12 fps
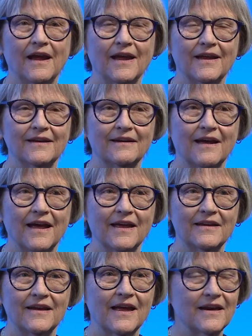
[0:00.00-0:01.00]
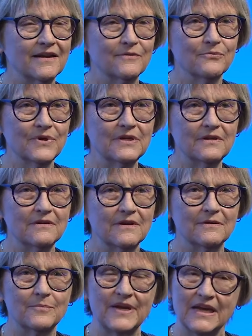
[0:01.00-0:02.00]
And I got a real,
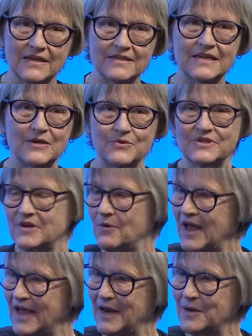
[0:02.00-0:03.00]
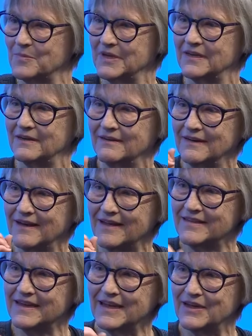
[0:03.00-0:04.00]
because he was so adamant, I
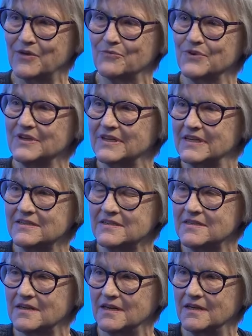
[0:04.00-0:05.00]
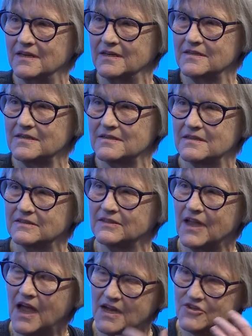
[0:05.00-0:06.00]
think I got real insight into the
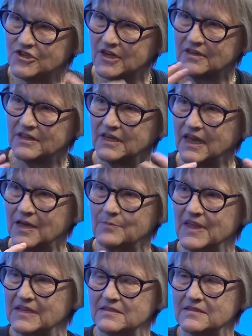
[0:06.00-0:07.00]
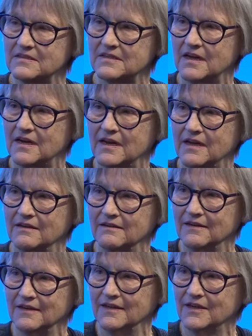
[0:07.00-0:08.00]
logic that kept that society
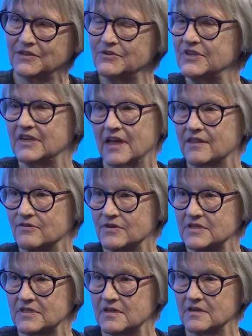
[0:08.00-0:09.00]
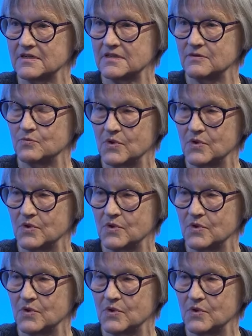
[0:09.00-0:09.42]
glued together as long as it